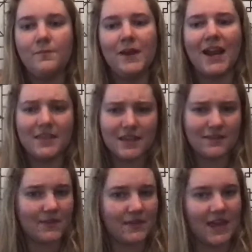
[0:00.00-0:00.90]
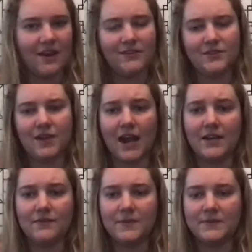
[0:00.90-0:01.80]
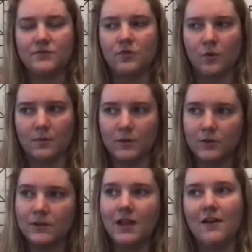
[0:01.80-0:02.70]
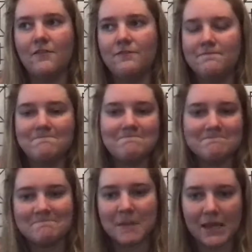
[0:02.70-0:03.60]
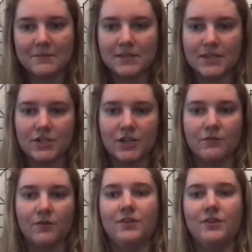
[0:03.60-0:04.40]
but I think that also kind of is normal of memes in general.